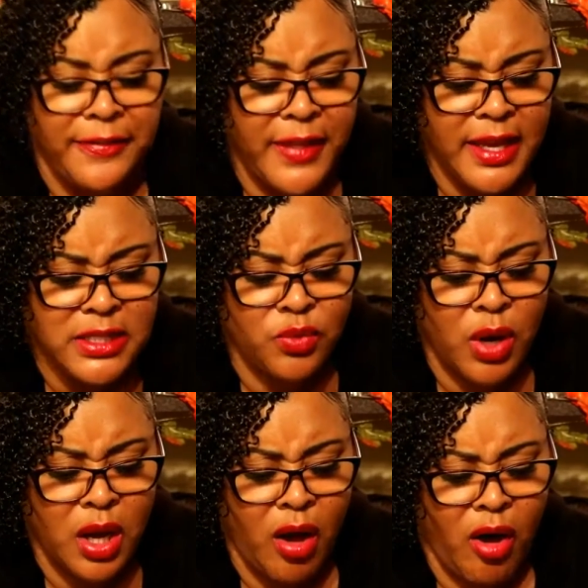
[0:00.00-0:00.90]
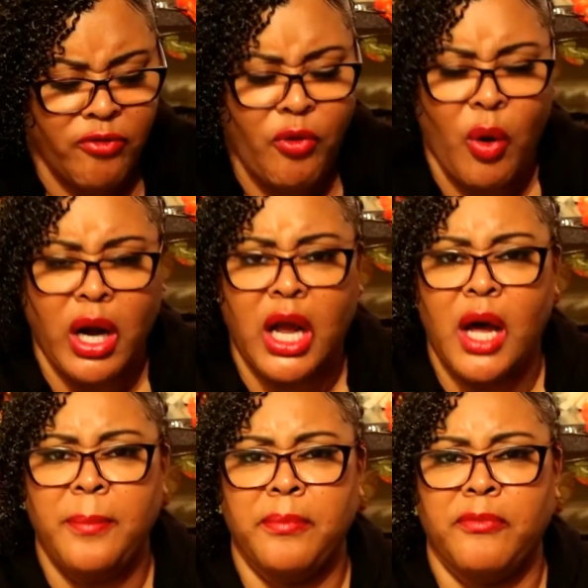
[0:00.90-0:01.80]
I think it's one called Four
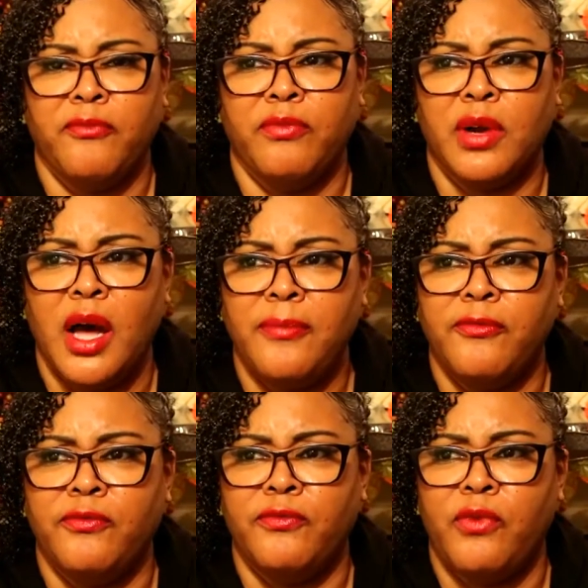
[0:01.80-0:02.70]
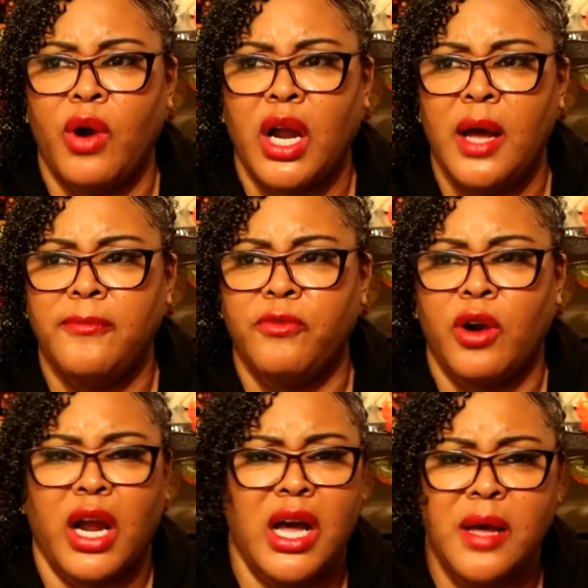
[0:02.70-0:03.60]
Cup, Cup, Four Cup,
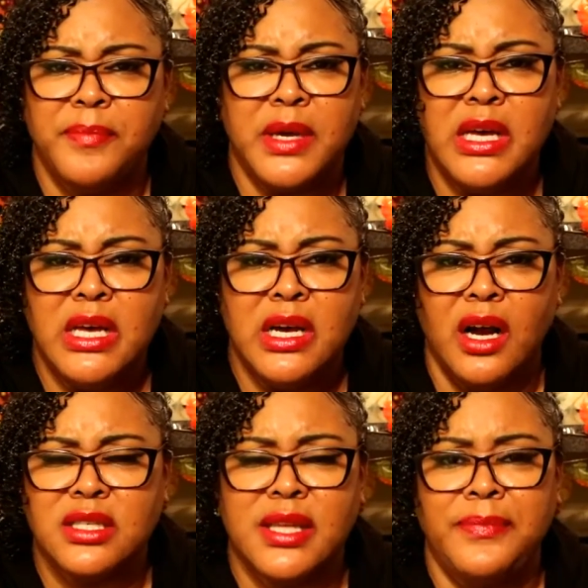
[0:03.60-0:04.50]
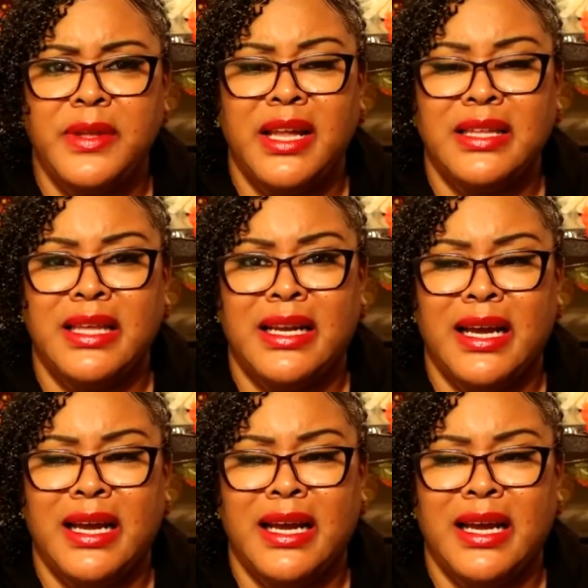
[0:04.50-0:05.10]
Four Cup or something like that.